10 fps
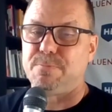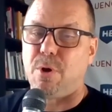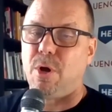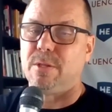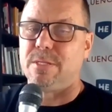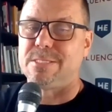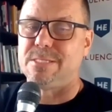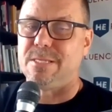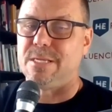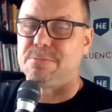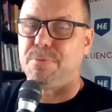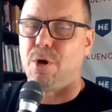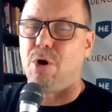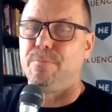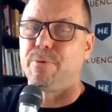is Paul, listen to this.
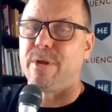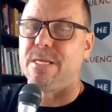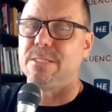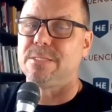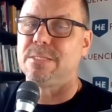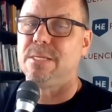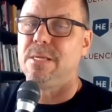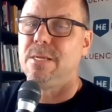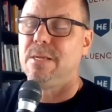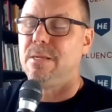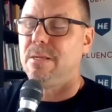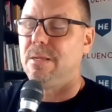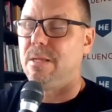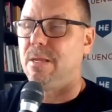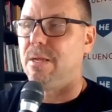Paul brings,
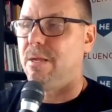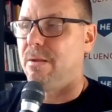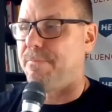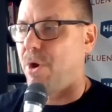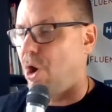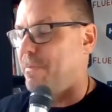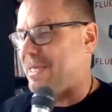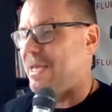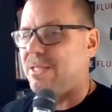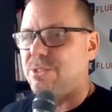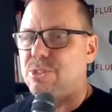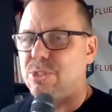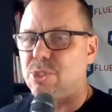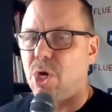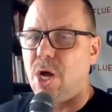uh, uh, uh, Paul begins
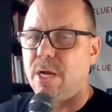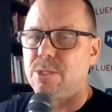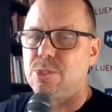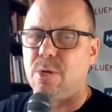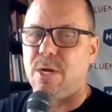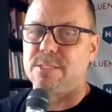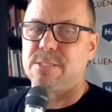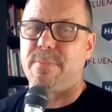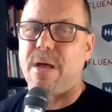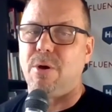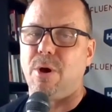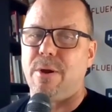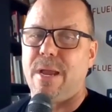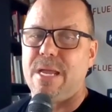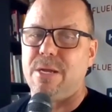to talk to us about
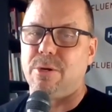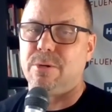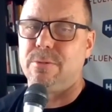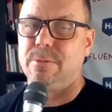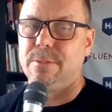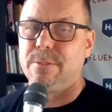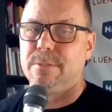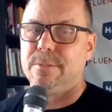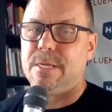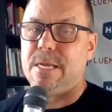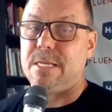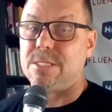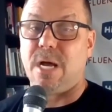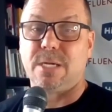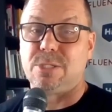our anger. And he
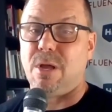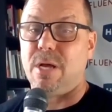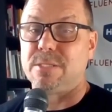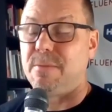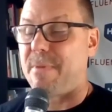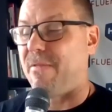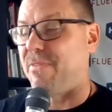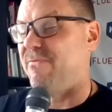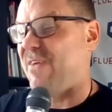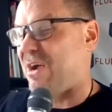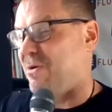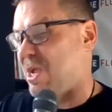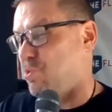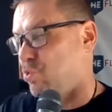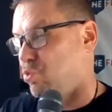talks to us about the
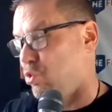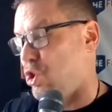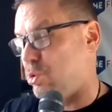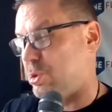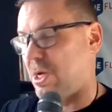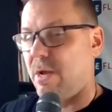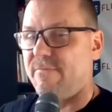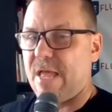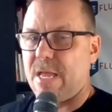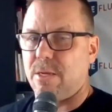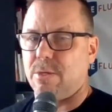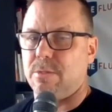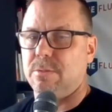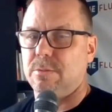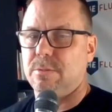very root of
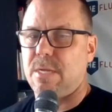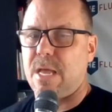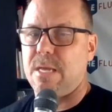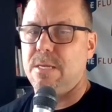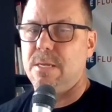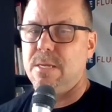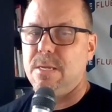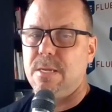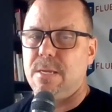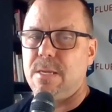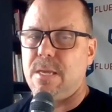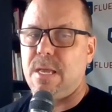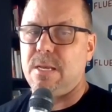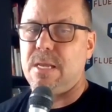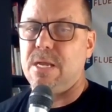anger. Okay.
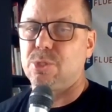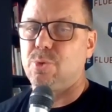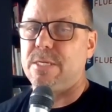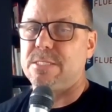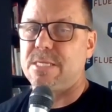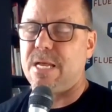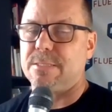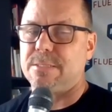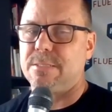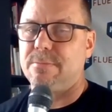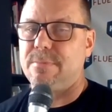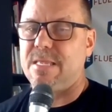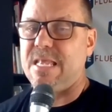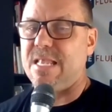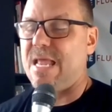And here's what he says
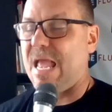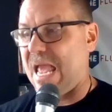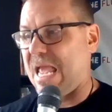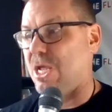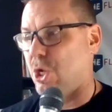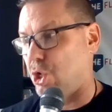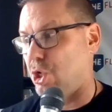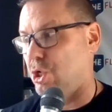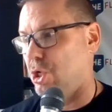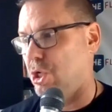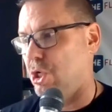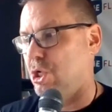In anger,